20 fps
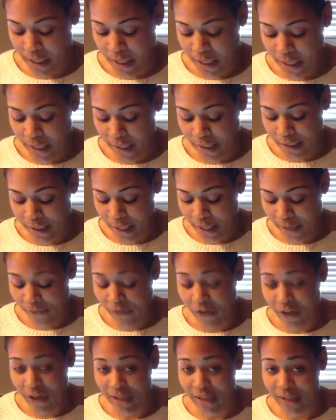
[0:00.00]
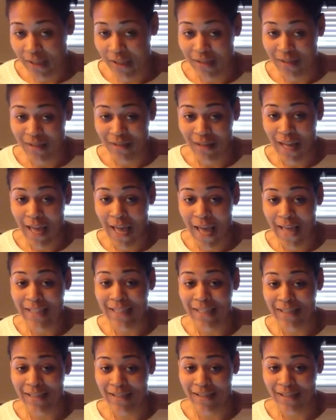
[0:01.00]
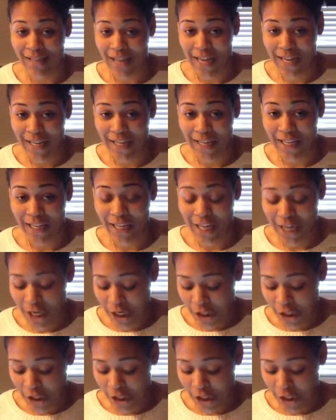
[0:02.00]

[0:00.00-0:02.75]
It is time for us as a society